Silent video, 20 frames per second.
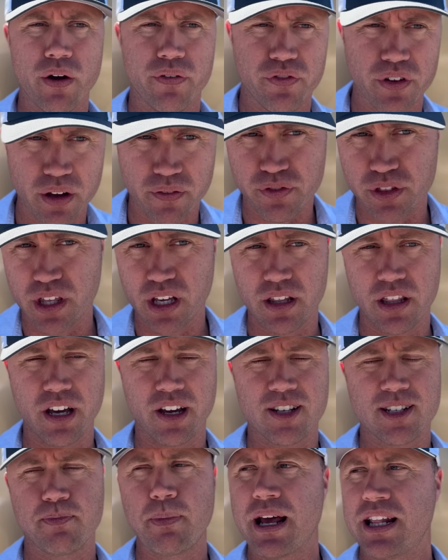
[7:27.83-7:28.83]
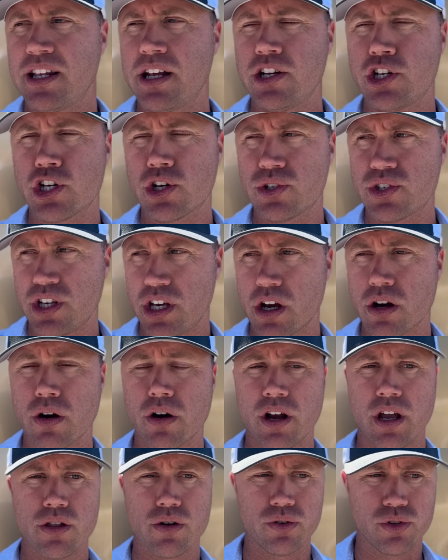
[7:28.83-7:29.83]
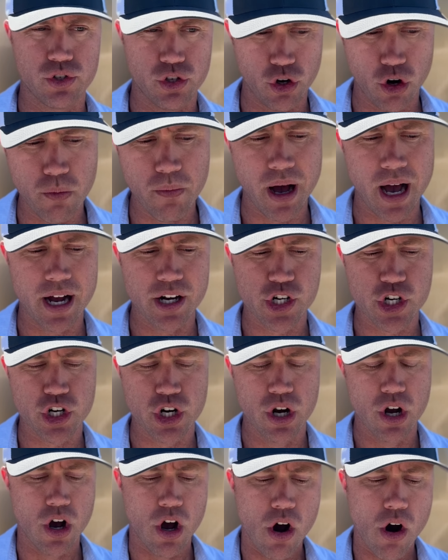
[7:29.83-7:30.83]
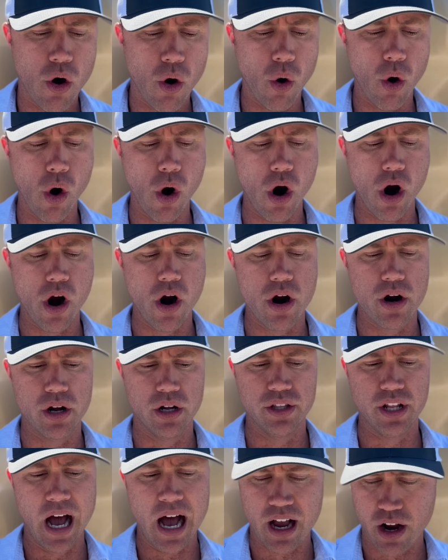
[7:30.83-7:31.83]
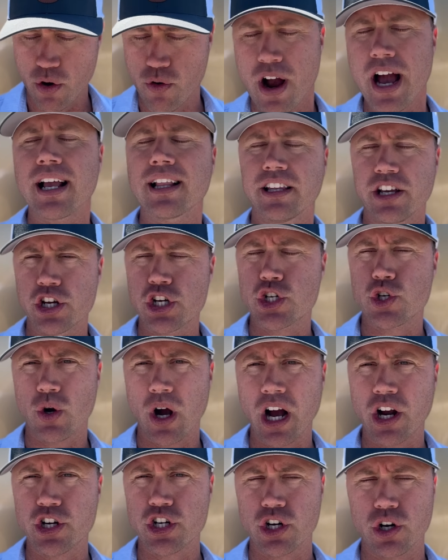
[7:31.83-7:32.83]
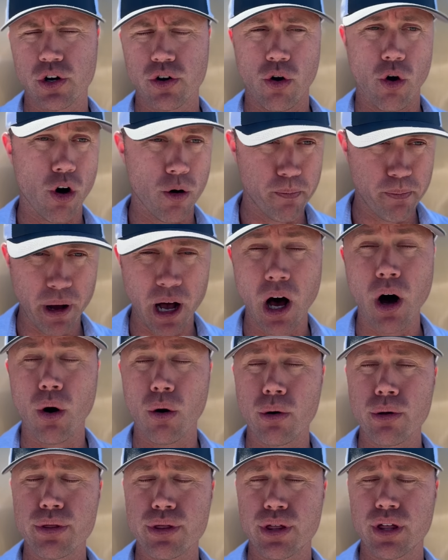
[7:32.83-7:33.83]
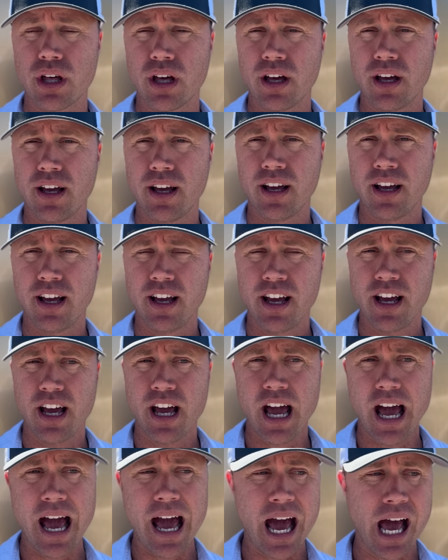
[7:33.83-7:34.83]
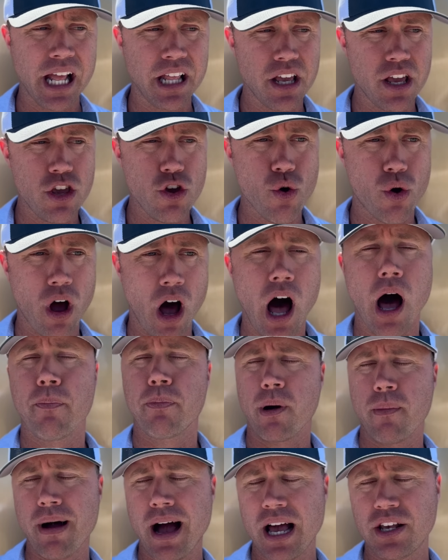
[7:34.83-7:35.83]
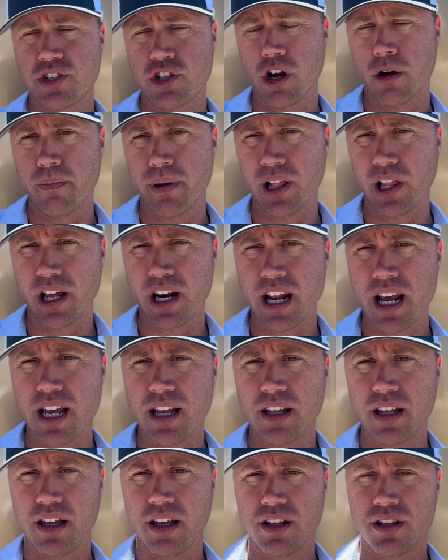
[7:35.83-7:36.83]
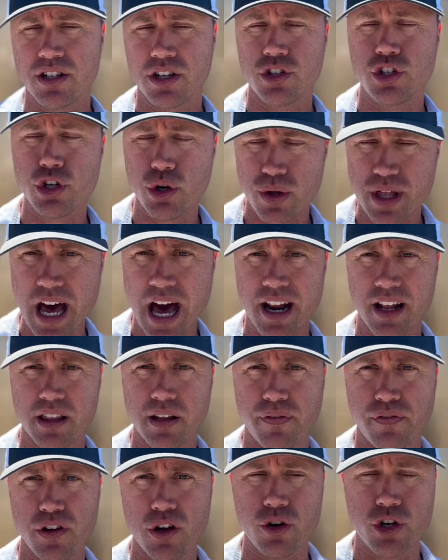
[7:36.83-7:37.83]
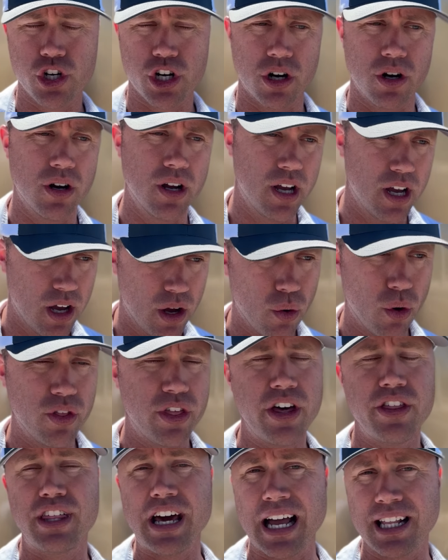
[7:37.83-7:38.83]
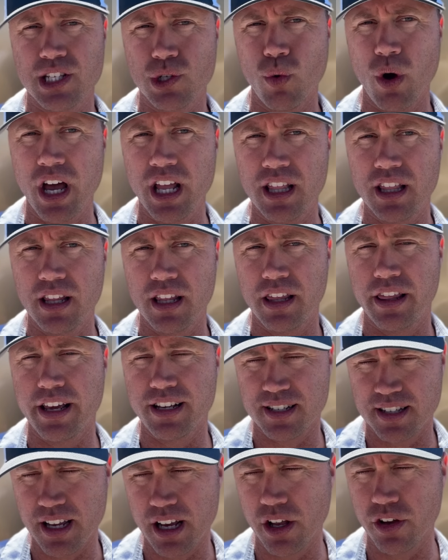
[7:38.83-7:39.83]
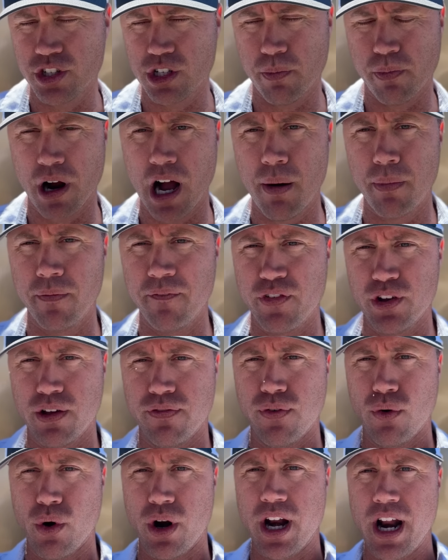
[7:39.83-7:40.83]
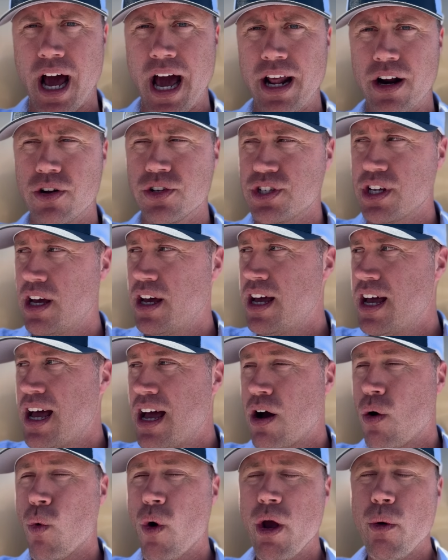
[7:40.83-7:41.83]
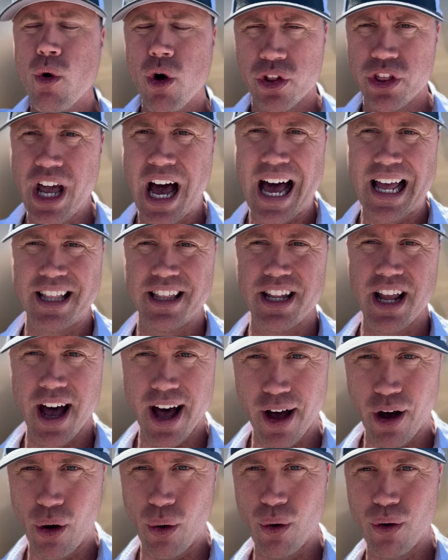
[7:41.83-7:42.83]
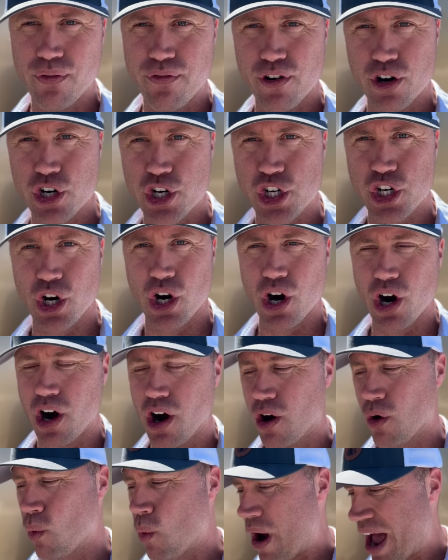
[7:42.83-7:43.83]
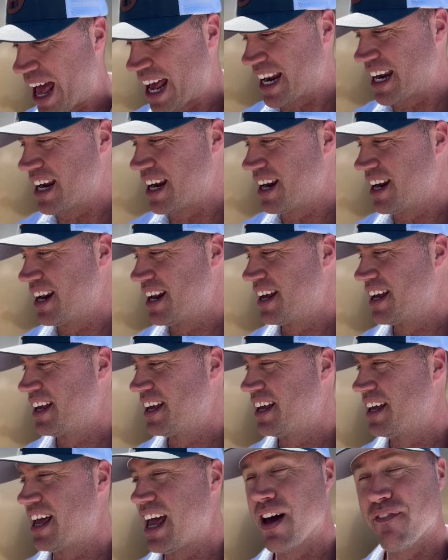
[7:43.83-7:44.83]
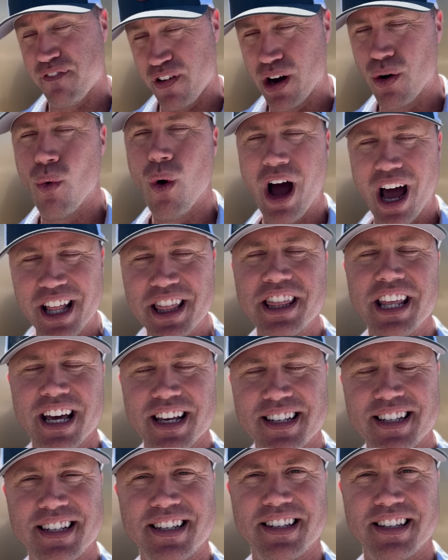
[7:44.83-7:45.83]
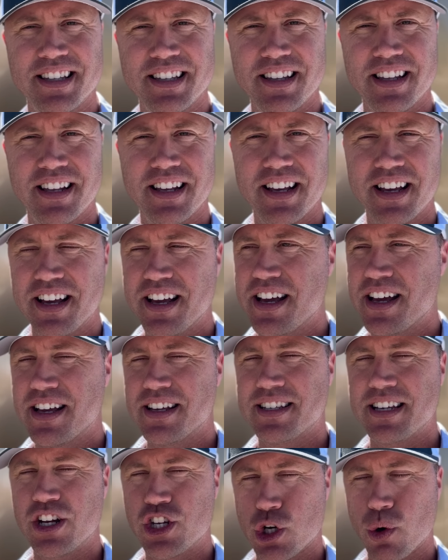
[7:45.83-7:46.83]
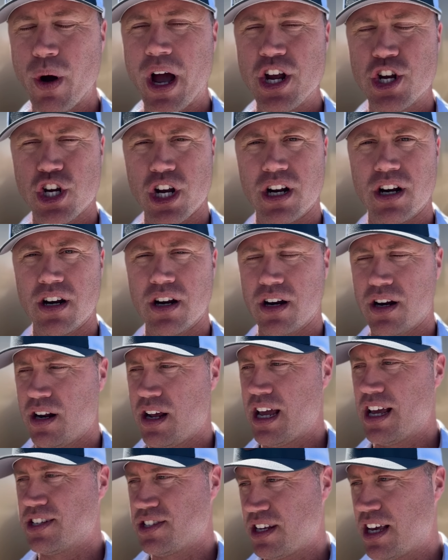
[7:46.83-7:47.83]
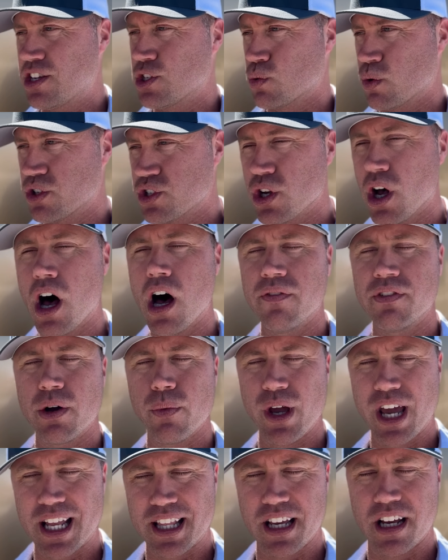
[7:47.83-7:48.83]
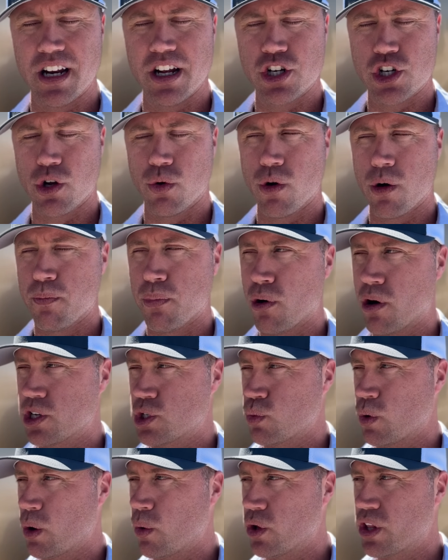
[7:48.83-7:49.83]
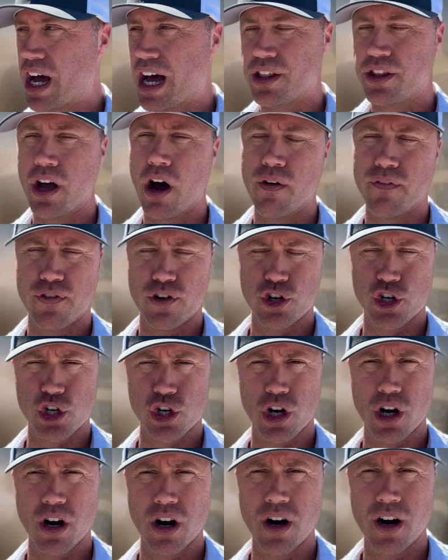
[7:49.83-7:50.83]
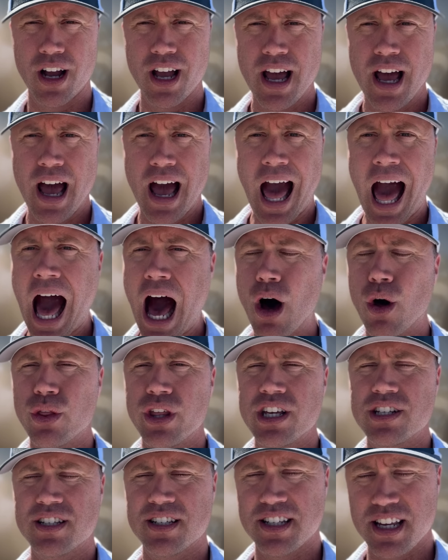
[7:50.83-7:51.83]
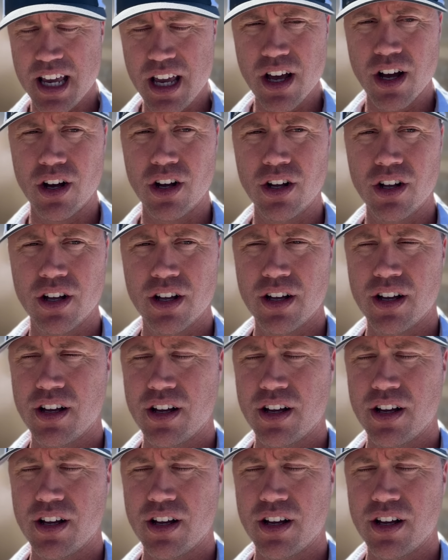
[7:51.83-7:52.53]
if, if the, the expenditures here are either too much or not correctly structured or both, and you compromise your ability to do that in the future, well, that's when this deal is a problem for the 49ers. We will not know for sure when, if and when this situation is, is resolved and we get the initial reports, we will not know for sure how this deal